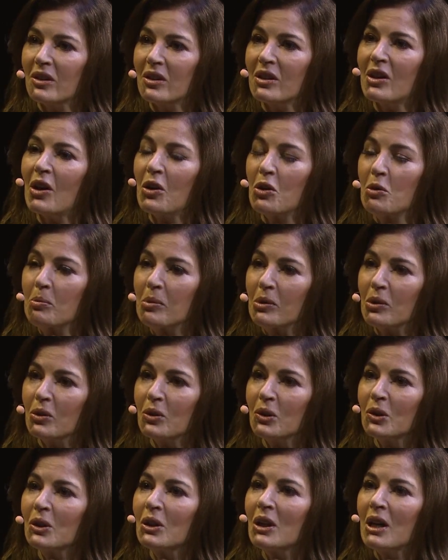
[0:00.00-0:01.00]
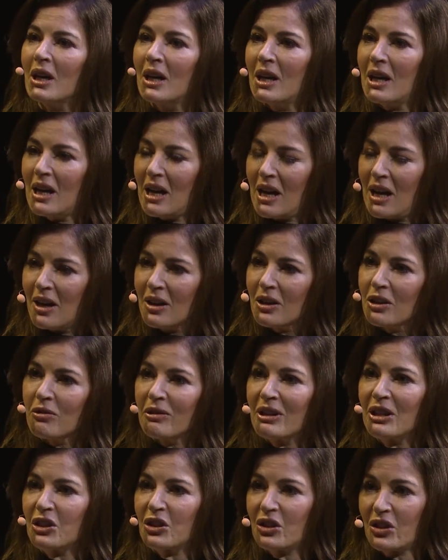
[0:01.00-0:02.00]
noble
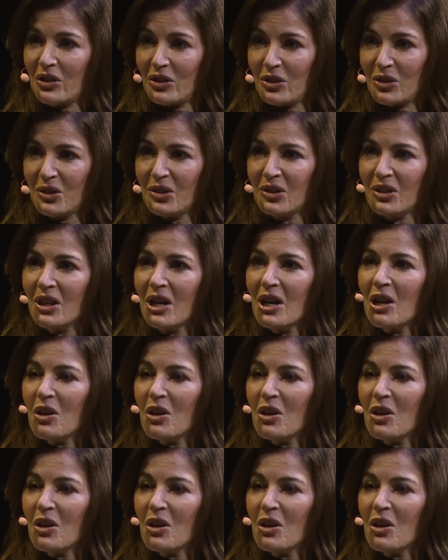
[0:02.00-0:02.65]
creatures